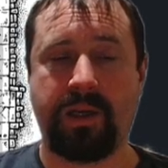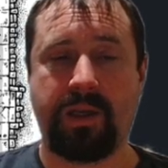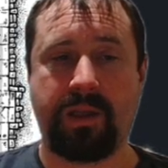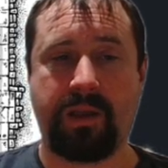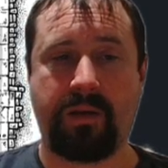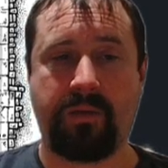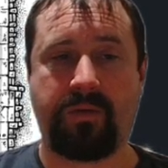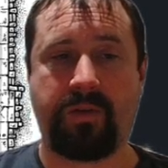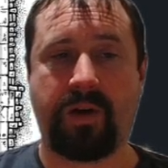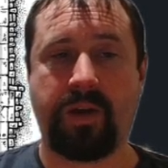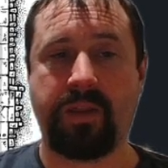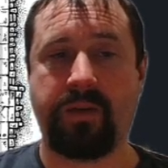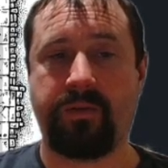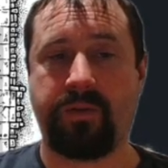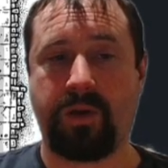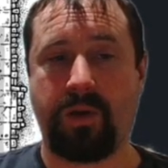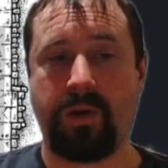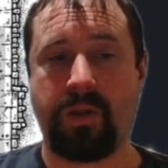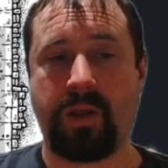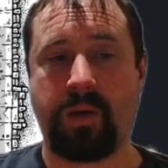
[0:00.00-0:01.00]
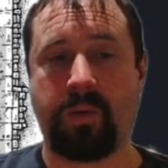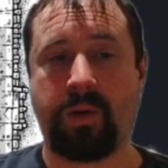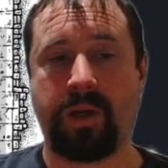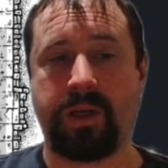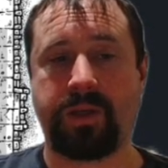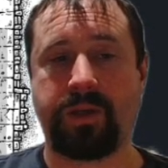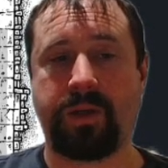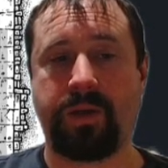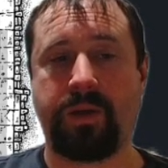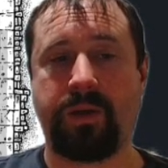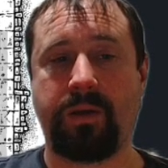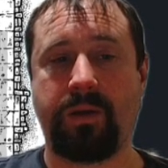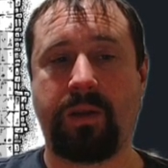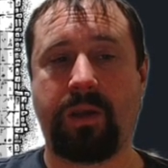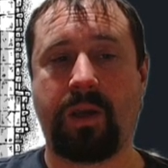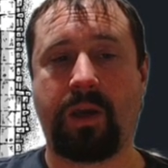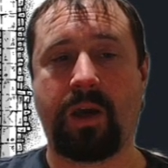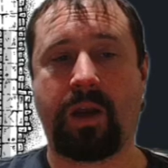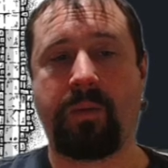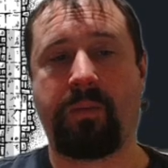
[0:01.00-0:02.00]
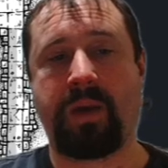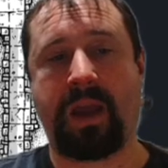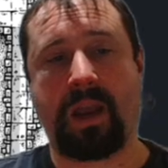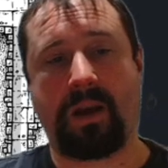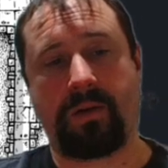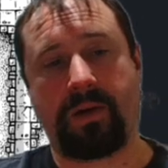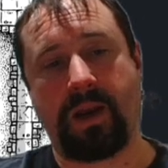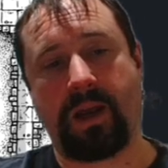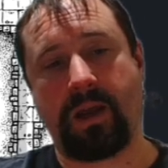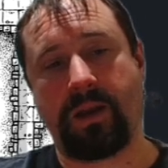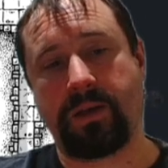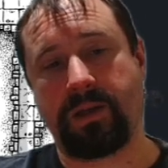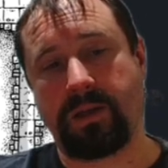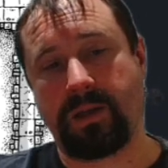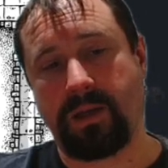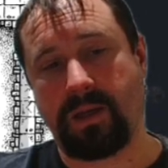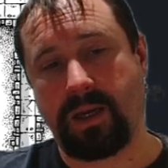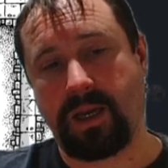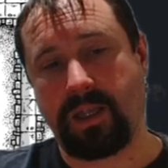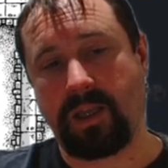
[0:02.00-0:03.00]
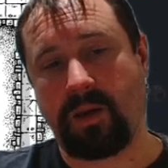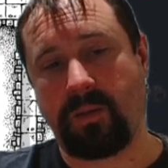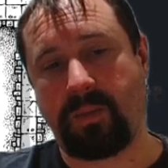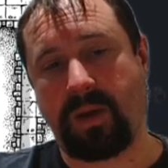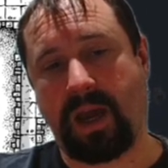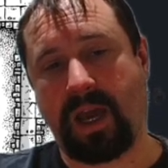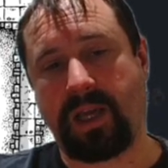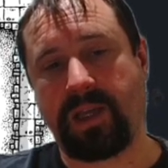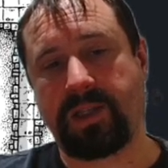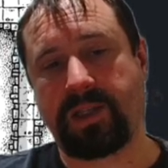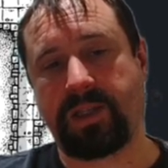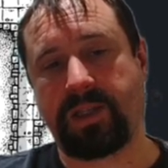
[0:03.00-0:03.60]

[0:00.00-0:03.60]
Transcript: you find the view that you want to do, you go to background and you paste